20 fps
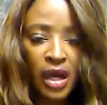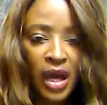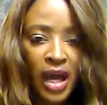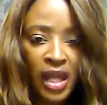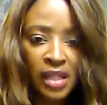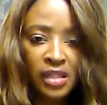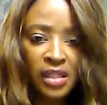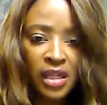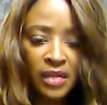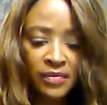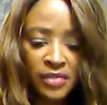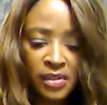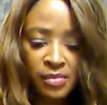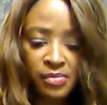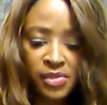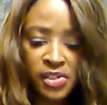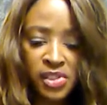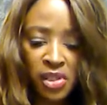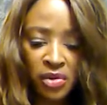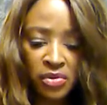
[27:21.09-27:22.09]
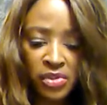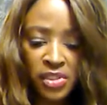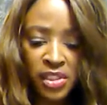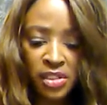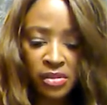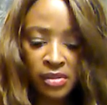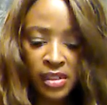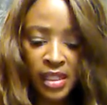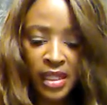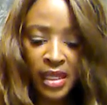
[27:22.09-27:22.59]
I loved him so
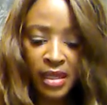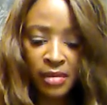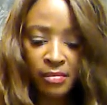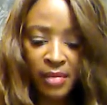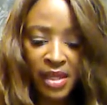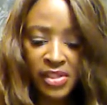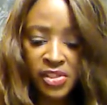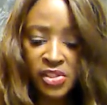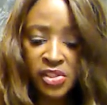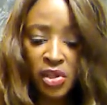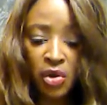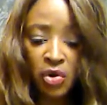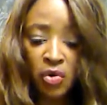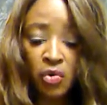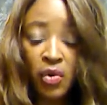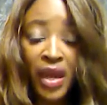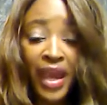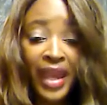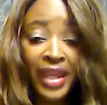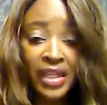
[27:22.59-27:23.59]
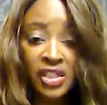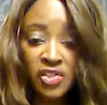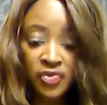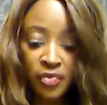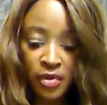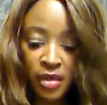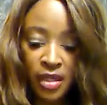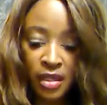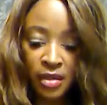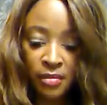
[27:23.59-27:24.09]
dearly and my soul
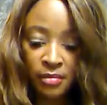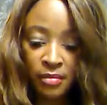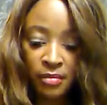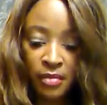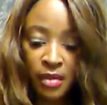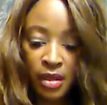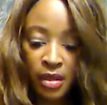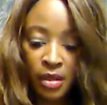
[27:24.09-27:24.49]
ached for him.